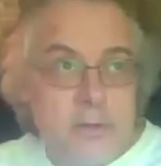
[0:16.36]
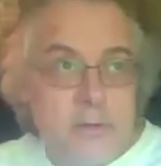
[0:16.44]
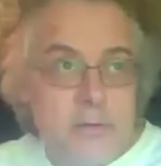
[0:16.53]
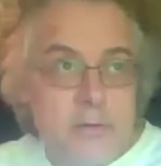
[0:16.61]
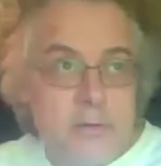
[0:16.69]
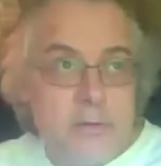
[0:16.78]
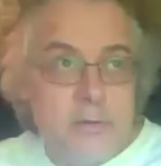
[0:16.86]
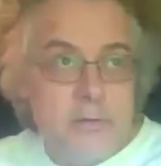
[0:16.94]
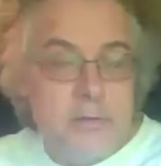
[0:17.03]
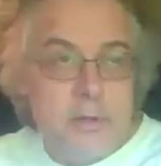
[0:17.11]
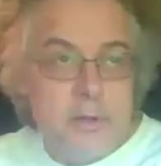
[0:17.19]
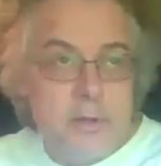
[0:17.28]
Uh-huh.
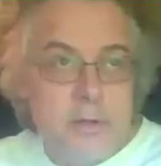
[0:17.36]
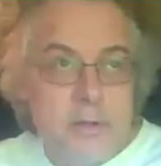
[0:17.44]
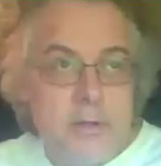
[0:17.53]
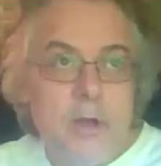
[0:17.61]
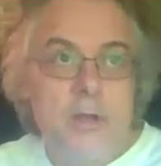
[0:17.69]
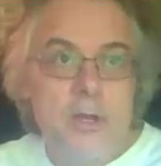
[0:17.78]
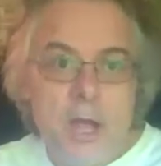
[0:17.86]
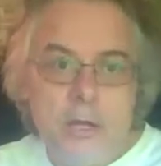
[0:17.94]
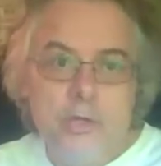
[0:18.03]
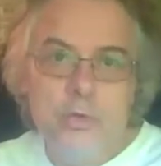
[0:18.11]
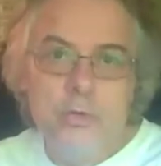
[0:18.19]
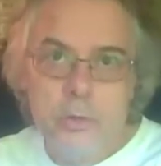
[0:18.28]
It's a
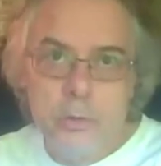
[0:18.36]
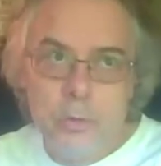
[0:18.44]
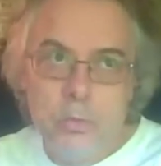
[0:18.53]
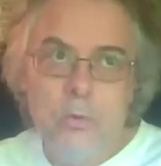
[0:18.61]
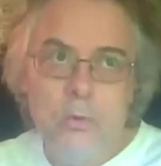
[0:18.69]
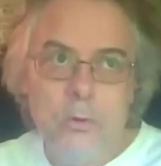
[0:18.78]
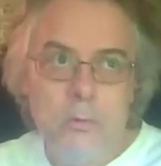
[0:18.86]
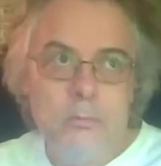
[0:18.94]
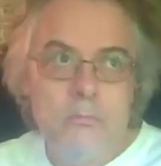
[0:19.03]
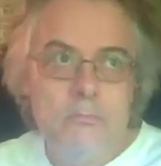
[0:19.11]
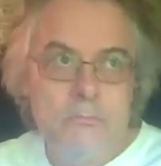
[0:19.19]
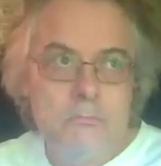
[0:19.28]
naturally
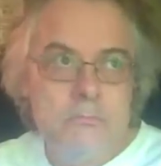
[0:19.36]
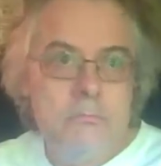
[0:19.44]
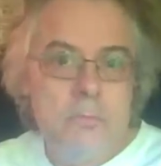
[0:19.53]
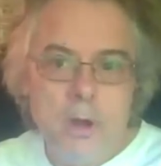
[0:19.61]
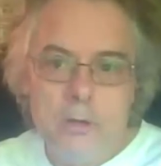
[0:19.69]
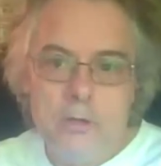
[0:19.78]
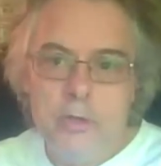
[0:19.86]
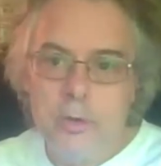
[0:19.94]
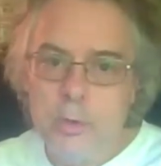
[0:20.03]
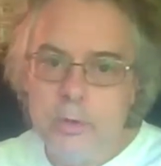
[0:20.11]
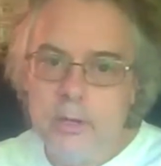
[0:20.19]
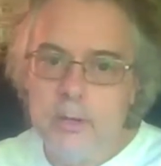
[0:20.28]
warm
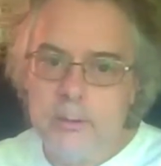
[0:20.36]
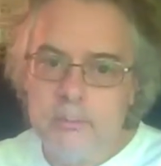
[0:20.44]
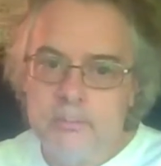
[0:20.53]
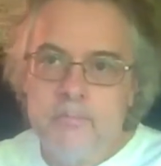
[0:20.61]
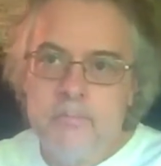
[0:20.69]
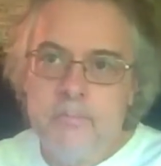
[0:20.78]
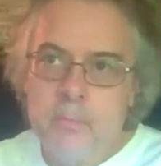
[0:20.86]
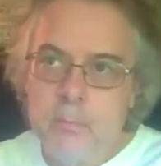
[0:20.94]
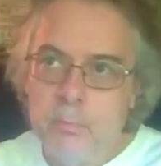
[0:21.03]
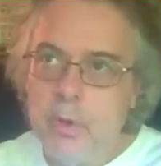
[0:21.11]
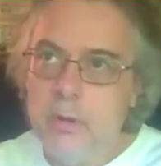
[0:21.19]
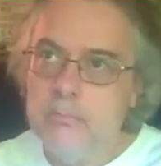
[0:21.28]
October day,
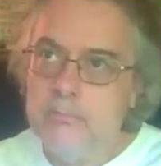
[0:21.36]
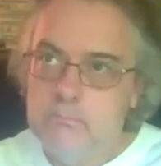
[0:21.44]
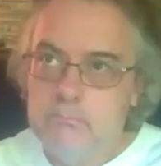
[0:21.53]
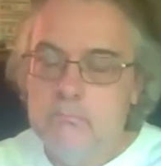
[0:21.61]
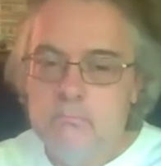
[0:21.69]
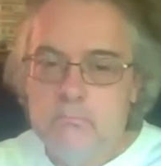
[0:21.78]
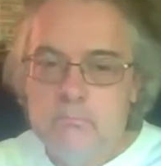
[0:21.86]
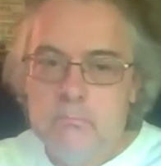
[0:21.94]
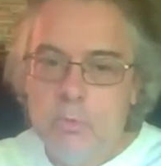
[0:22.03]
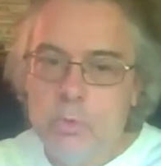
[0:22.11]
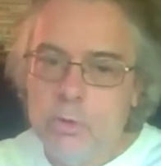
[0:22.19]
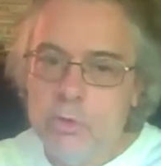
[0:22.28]
but
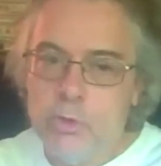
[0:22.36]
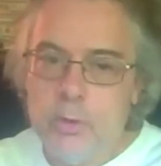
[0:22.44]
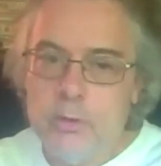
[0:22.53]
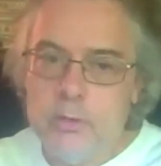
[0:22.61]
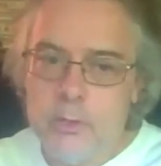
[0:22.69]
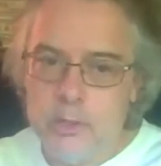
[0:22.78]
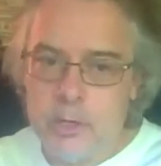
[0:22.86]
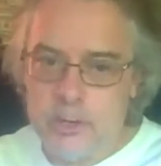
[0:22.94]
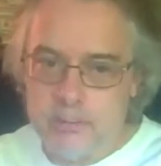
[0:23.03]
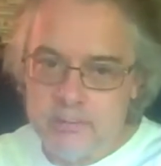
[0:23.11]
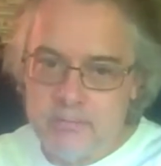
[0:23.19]
we're enjoying the sunshine.